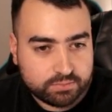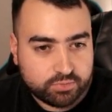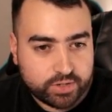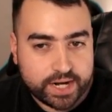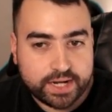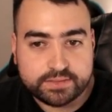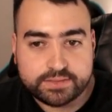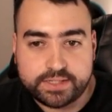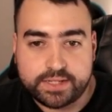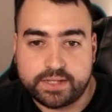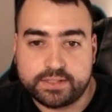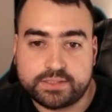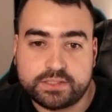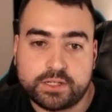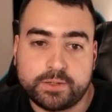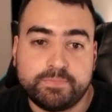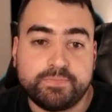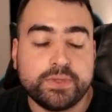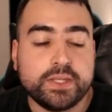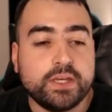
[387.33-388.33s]
the browser here.
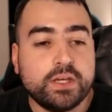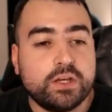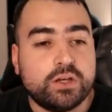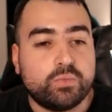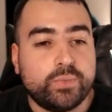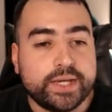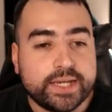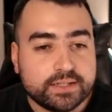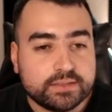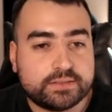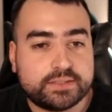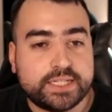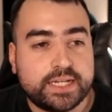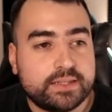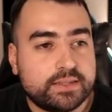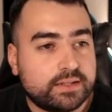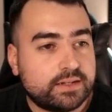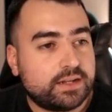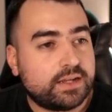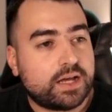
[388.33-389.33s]
So, we can see
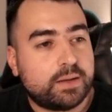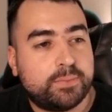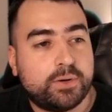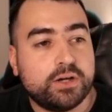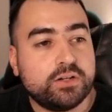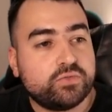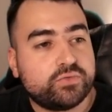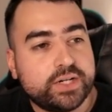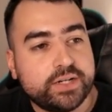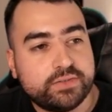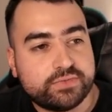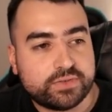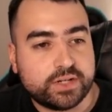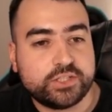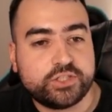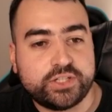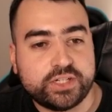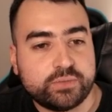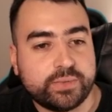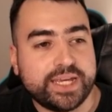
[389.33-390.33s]
that upon
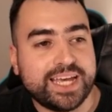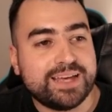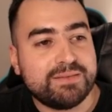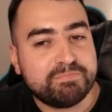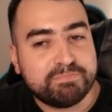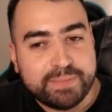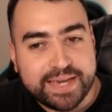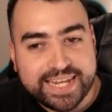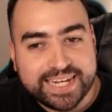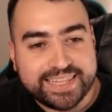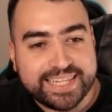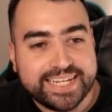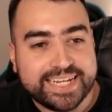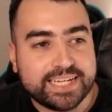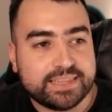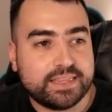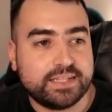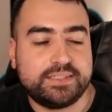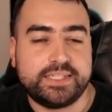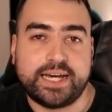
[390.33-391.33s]
refreshing, we immediately
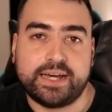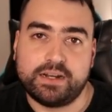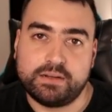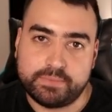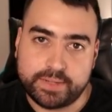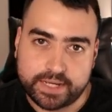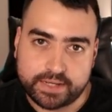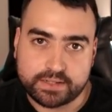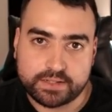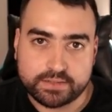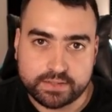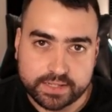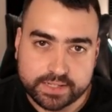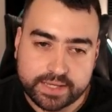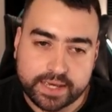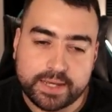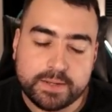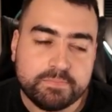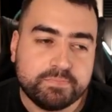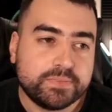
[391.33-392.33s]
get the data back,
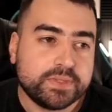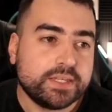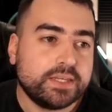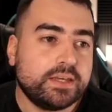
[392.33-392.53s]
okay?